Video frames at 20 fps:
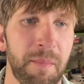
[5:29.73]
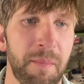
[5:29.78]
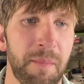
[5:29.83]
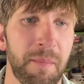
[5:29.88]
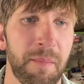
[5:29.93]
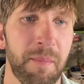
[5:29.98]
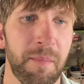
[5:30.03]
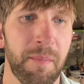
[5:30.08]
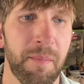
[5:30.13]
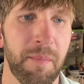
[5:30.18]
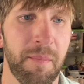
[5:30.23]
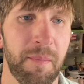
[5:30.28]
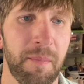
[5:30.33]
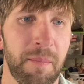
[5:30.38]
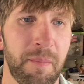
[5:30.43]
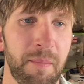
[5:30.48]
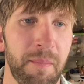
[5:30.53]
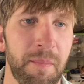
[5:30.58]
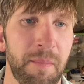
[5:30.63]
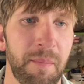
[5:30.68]
These
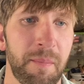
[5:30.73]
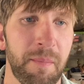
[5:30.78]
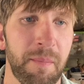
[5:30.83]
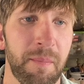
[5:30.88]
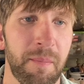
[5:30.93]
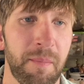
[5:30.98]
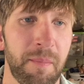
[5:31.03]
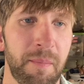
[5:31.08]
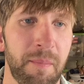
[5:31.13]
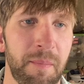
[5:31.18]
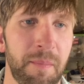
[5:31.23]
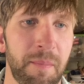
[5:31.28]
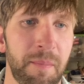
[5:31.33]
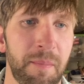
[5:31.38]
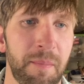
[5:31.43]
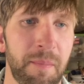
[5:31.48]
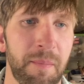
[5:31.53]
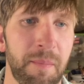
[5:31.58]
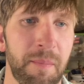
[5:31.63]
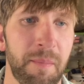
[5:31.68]
infant John Deere
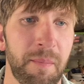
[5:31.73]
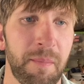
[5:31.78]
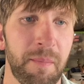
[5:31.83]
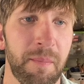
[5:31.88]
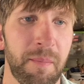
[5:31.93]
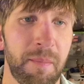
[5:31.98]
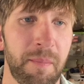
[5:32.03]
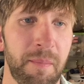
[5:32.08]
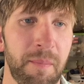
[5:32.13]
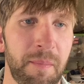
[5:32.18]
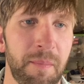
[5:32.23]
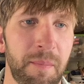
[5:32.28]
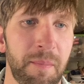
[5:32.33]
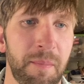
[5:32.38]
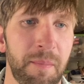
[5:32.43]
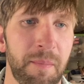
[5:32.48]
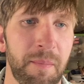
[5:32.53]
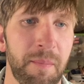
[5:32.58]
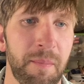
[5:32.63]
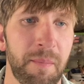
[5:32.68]
camo boots
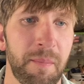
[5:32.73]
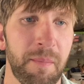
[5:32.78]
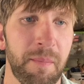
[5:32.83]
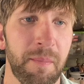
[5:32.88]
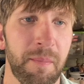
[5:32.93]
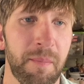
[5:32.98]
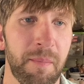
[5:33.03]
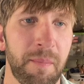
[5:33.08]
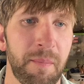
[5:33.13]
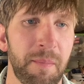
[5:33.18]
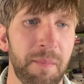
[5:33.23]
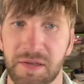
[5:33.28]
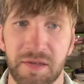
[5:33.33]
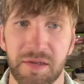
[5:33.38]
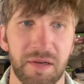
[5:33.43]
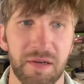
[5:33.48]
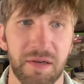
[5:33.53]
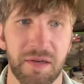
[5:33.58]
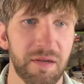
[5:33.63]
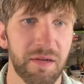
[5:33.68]
sold for $9.
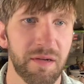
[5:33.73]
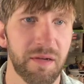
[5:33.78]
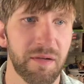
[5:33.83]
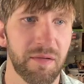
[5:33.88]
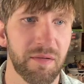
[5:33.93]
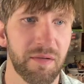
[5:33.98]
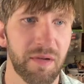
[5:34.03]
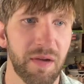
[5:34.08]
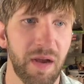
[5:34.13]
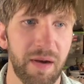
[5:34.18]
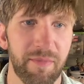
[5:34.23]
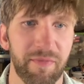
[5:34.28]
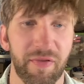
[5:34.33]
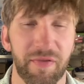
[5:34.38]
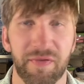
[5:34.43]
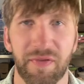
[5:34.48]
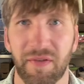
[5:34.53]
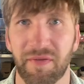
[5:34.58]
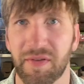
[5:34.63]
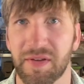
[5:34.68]
Got them for
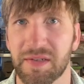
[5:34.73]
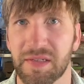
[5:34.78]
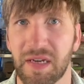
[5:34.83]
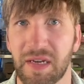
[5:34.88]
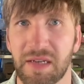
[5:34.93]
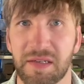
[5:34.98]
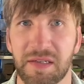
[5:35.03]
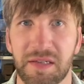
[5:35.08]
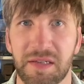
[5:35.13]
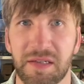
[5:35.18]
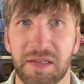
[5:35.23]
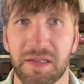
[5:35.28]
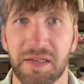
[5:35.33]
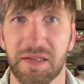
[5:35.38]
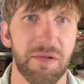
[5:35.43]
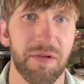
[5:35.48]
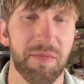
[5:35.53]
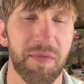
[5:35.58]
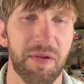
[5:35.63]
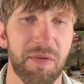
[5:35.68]
50 cents,
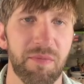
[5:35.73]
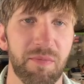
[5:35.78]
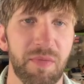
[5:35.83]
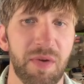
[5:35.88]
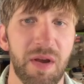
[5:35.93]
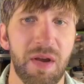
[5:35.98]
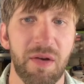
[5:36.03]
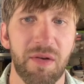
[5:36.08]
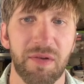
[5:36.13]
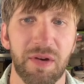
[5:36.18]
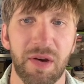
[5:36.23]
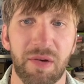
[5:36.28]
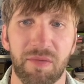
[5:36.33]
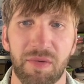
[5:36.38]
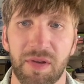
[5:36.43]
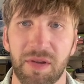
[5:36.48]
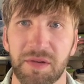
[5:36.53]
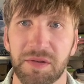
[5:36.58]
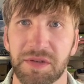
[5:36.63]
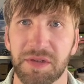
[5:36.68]
so I mean, didn't
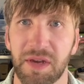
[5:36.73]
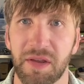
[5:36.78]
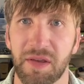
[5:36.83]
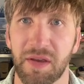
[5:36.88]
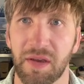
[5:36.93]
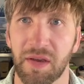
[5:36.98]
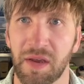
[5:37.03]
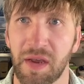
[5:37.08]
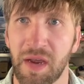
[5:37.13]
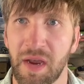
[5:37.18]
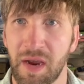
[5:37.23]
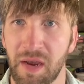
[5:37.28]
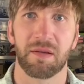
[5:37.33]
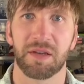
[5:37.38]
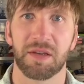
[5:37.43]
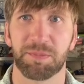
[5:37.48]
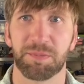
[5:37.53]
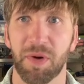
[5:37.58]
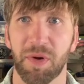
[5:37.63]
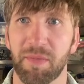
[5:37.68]
really lose anything.
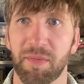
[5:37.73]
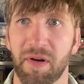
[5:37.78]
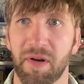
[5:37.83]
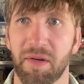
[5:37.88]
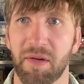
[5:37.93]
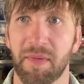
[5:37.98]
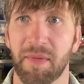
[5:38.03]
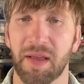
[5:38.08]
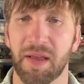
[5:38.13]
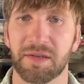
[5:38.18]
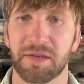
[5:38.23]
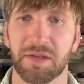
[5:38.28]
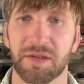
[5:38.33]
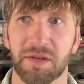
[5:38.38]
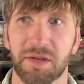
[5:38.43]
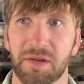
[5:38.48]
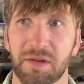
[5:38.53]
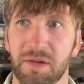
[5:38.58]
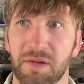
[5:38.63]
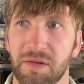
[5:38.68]
This Burberry men's
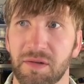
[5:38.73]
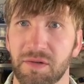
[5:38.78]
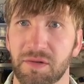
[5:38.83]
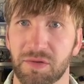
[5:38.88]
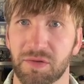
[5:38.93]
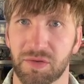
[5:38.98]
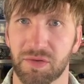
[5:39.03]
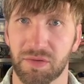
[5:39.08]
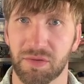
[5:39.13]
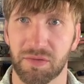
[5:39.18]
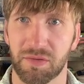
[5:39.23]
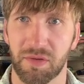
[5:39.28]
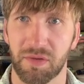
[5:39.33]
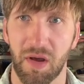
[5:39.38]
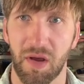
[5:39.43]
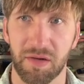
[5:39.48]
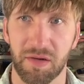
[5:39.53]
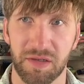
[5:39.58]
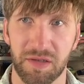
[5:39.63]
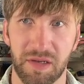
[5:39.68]

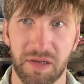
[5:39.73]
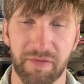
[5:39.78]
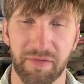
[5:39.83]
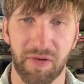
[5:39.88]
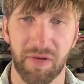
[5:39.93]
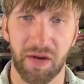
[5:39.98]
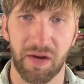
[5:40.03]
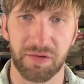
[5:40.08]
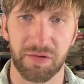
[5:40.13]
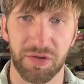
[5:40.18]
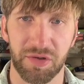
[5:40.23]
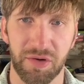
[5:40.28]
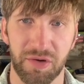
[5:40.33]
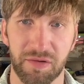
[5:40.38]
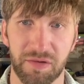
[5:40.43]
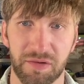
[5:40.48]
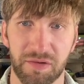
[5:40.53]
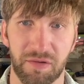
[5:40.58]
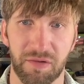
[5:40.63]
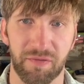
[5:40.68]
long sleeve cotton
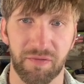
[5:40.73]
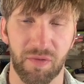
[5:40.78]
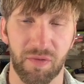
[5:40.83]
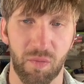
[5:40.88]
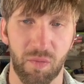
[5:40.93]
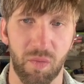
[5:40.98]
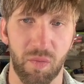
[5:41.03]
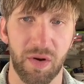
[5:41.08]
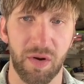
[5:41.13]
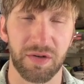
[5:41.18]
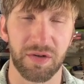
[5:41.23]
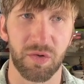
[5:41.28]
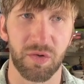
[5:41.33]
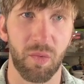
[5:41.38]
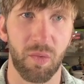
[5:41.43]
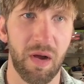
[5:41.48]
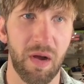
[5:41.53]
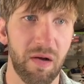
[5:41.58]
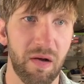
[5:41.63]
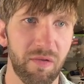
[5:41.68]
shirt sold for
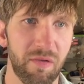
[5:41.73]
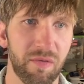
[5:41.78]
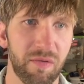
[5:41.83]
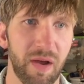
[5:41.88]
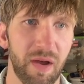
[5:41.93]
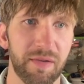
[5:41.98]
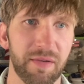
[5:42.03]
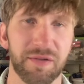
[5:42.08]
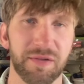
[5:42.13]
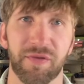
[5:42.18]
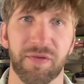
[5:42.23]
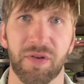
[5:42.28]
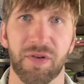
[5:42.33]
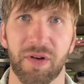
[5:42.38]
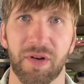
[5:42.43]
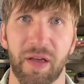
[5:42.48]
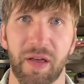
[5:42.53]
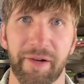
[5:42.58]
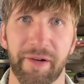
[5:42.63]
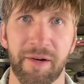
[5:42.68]
$112. Got this for
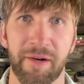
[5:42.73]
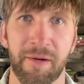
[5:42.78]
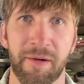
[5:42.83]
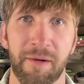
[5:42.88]
$1.